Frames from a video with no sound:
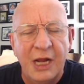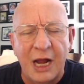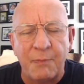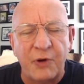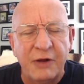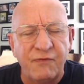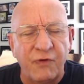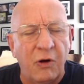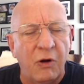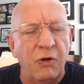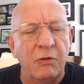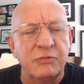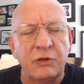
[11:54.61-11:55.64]
I pray for
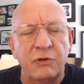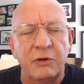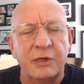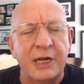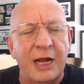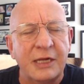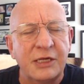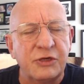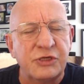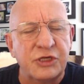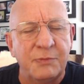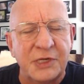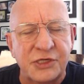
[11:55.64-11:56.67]
homes, Lord God,
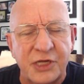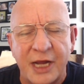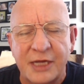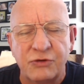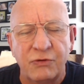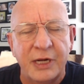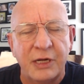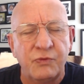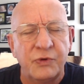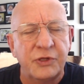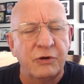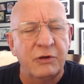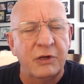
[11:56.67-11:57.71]
just to be saturated
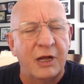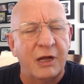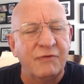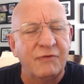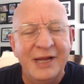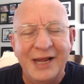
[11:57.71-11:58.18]
with your love.